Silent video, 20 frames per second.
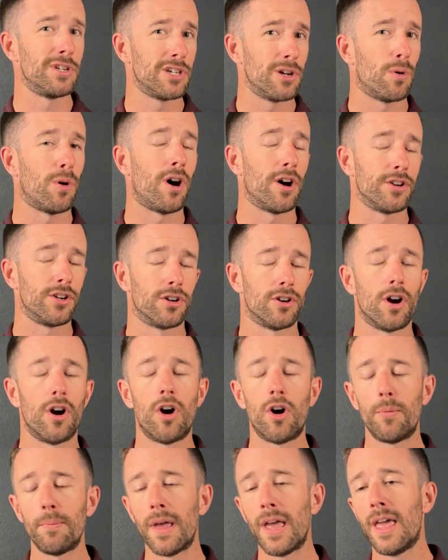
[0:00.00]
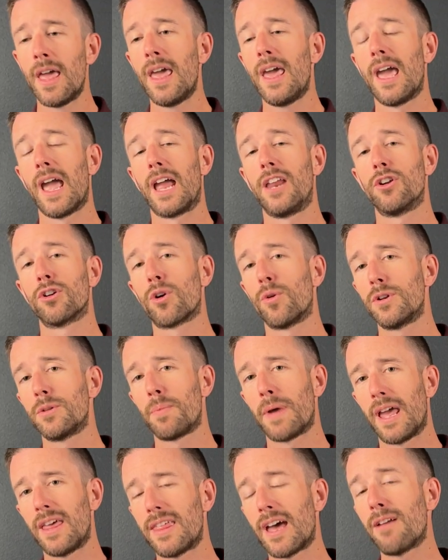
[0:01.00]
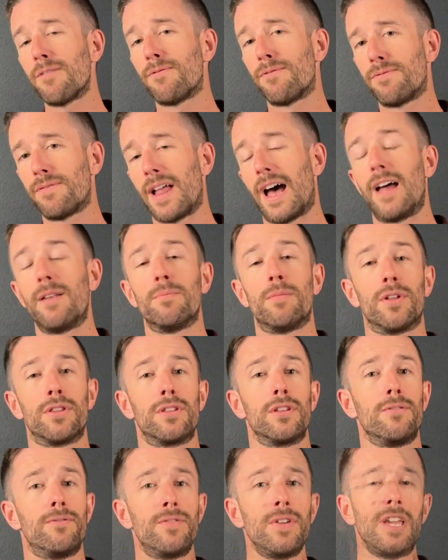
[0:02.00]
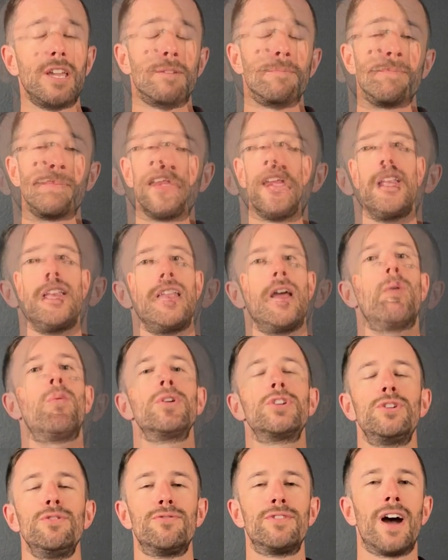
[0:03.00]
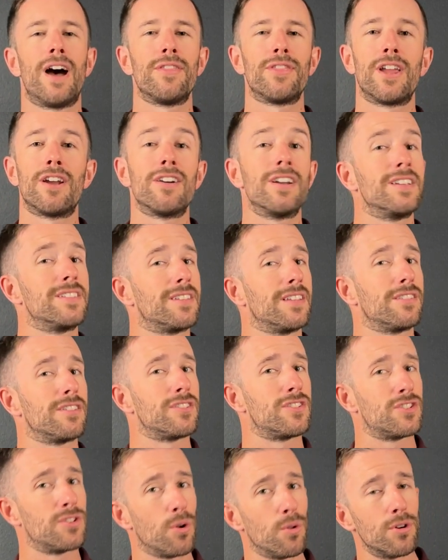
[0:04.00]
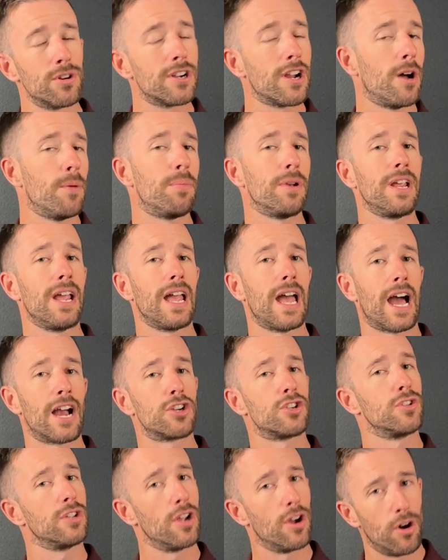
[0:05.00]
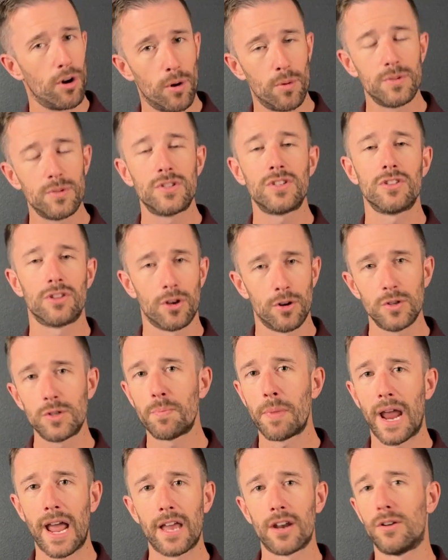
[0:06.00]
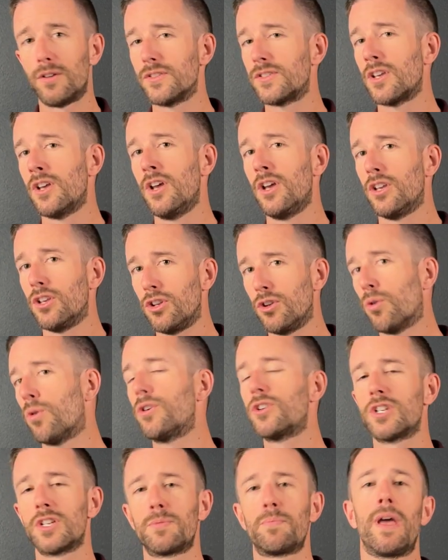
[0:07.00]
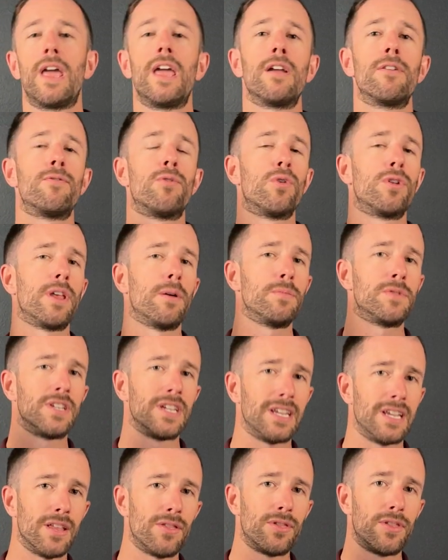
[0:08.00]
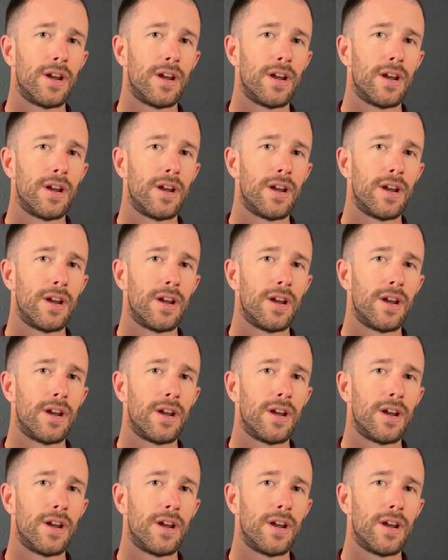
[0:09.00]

to go on your home, and you're going to pay that flat monthly fee. Now, what you've got there is that the solar company actually owns those panels. You're just paying for them to get